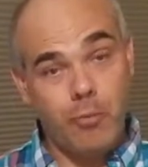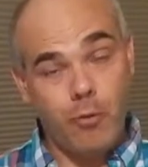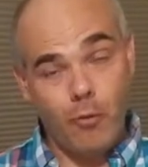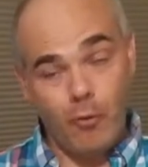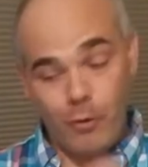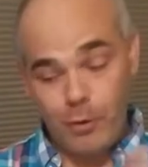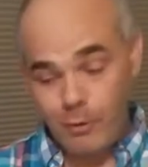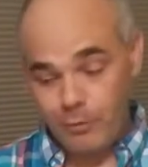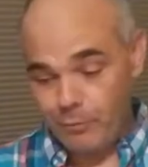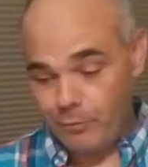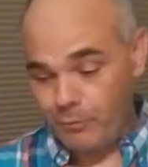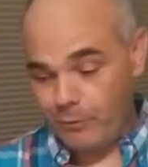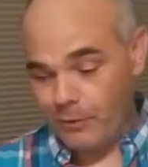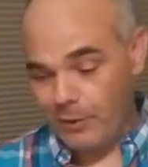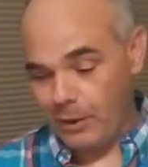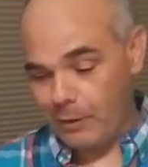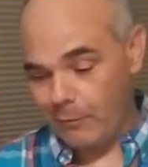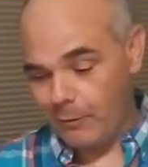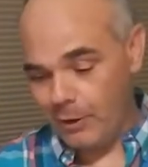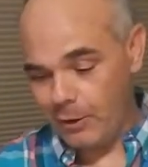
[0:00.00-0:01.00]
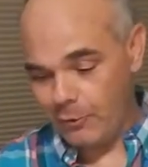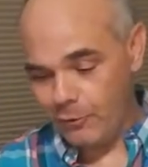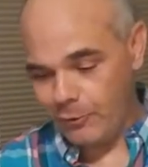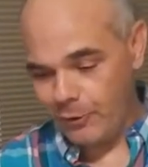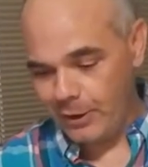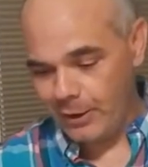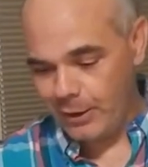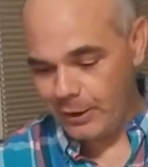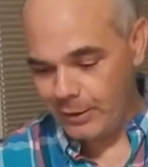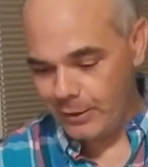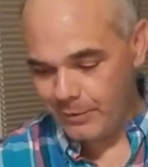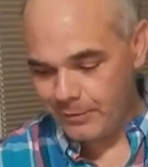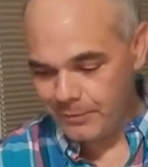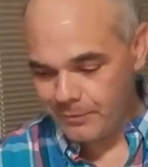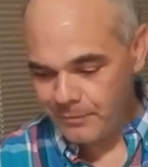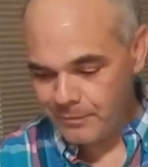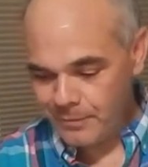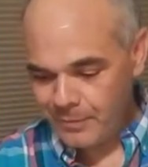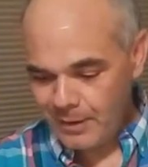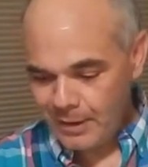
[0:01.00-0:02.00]
port that you want to drink.
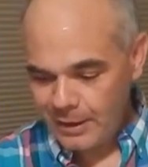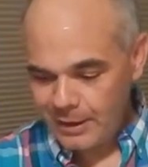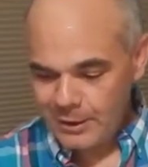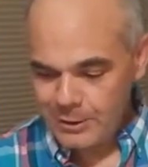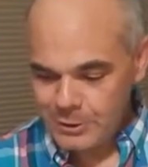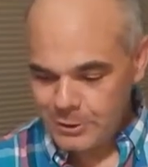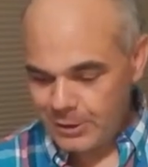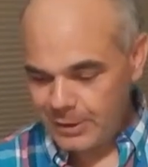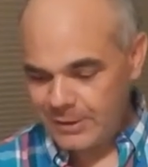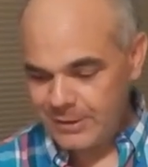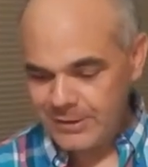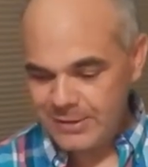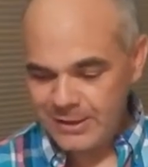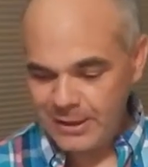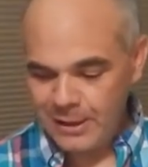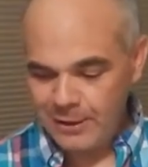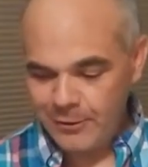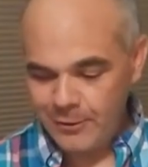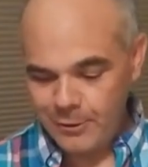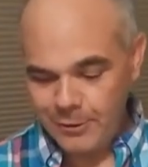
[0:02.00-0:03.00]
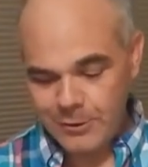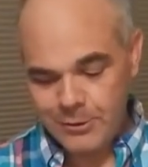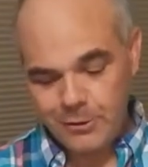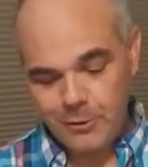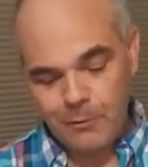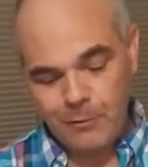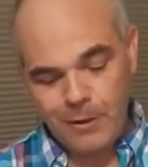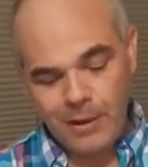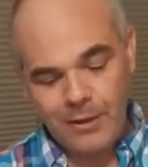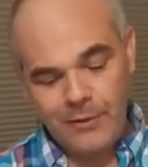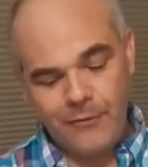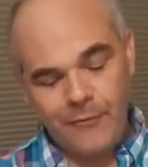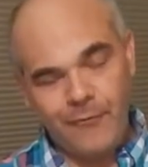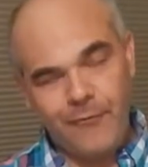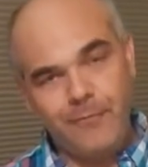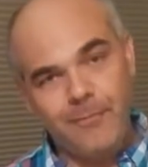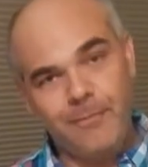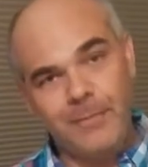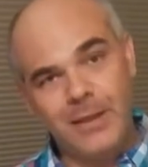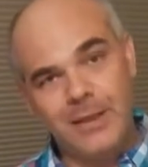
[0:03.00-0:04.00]
As you can see, there's quite a
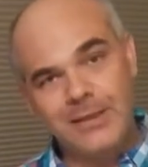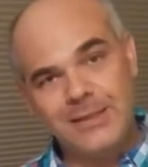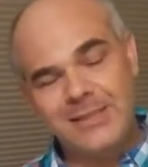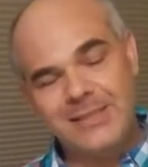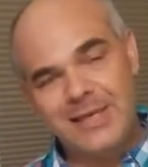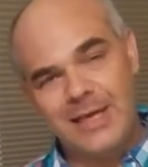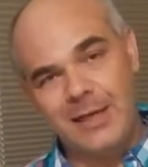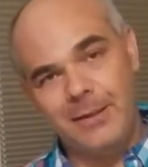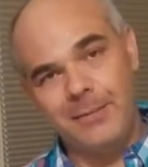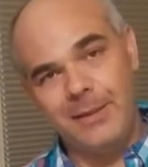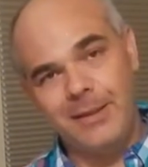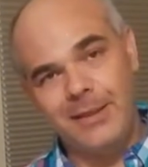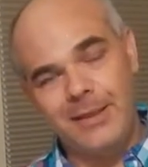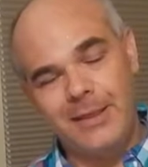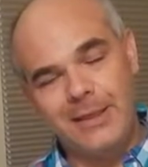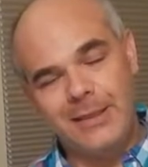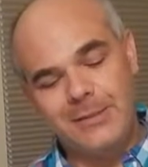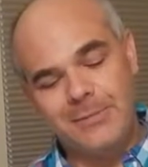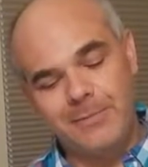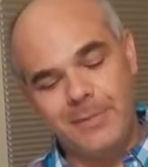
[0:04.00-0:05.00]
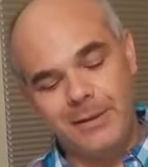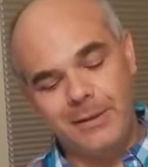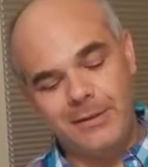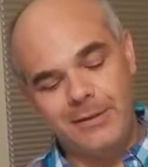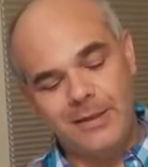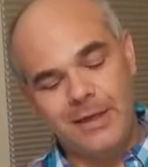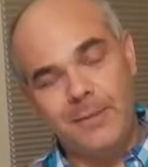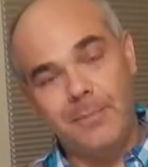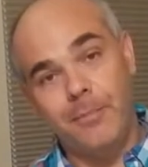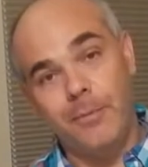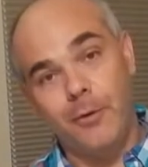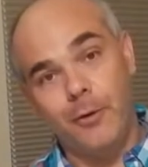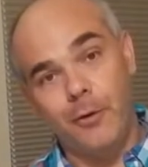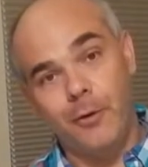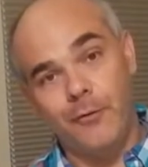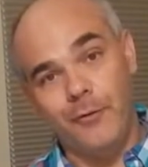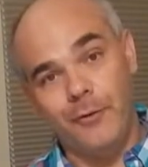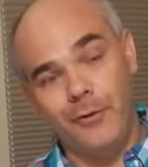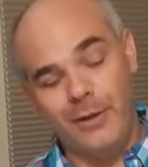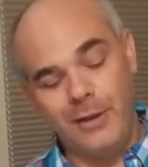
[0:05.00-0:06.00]
bit of sediment that has built up
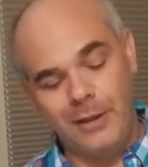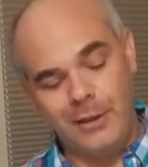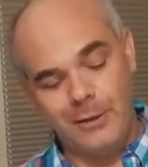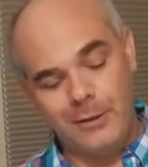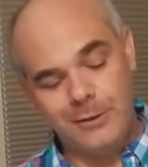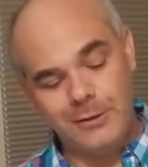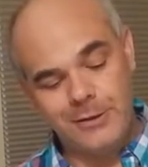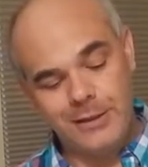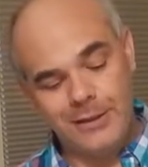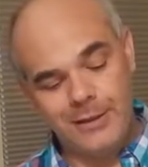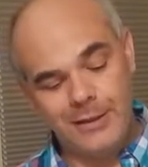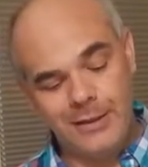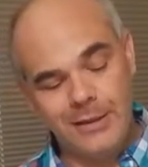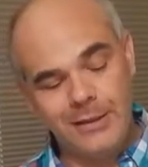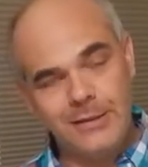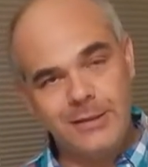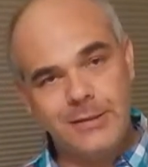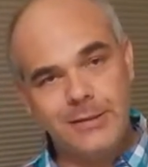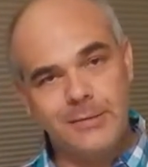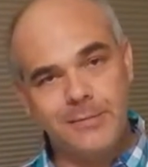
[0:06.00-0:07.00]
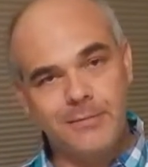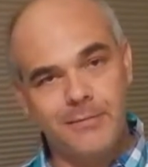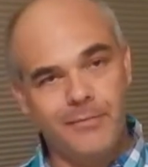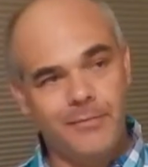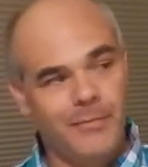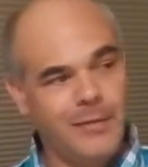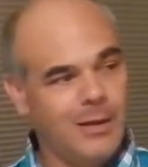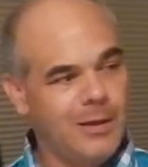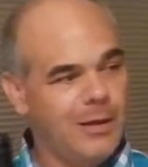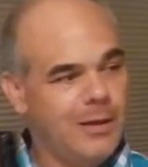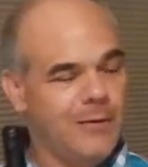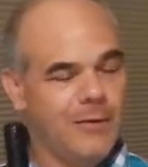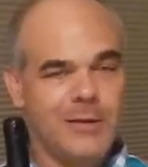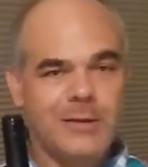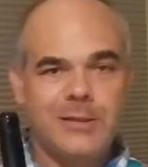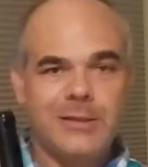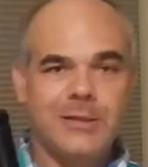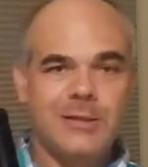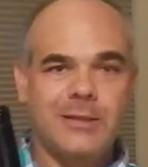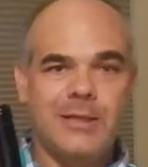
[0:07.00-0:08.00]
over the years in this.
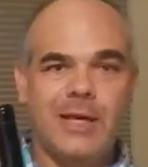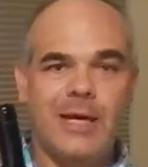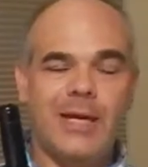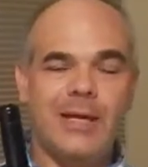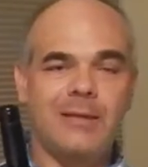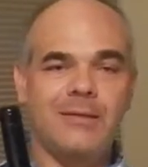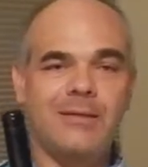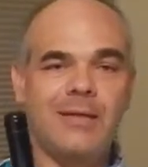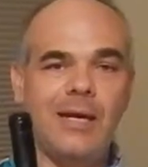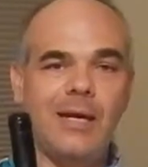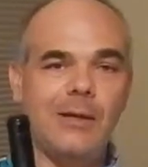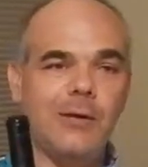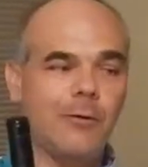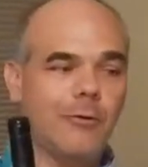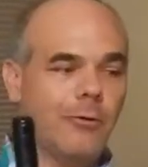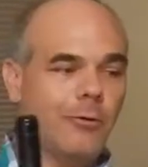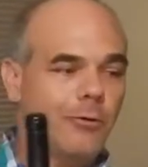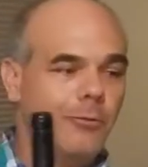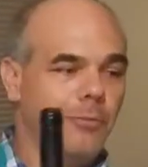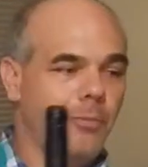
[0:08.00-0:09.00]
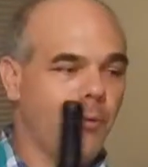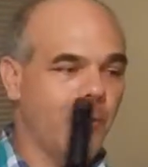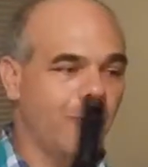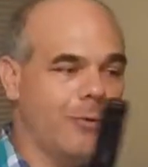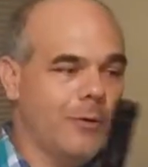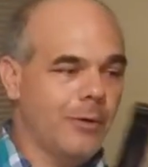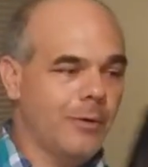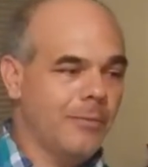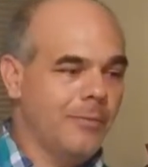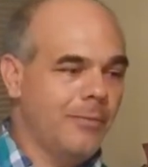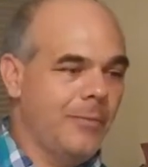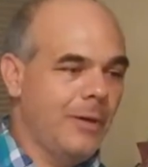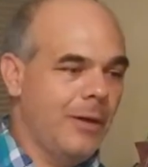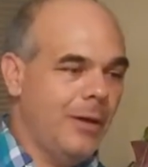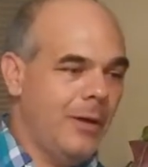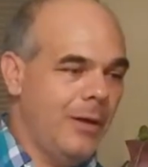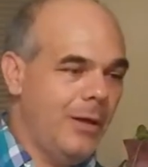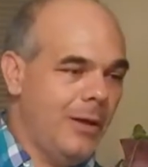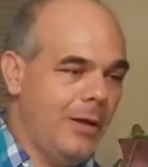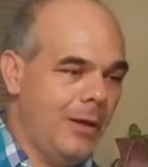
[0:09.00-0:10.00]
This is a 10-year-old port,
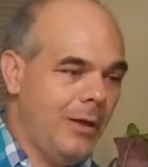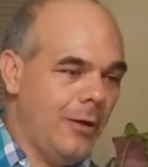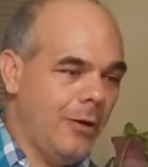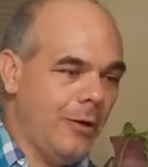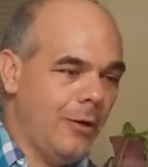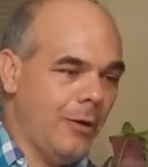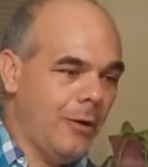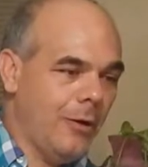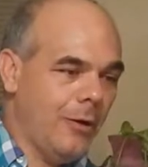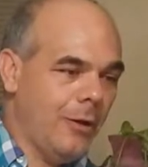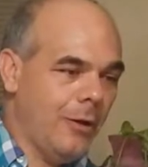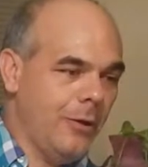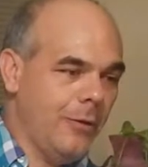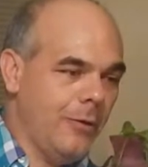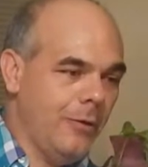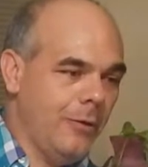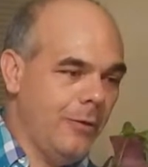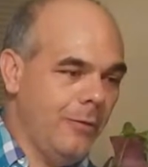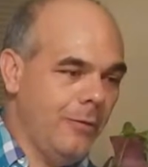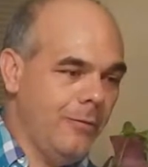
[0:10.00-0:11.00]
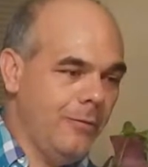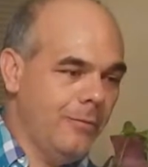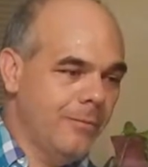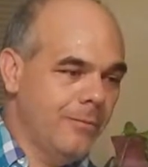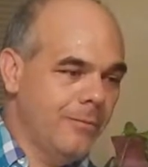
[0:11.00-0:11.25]
and all you do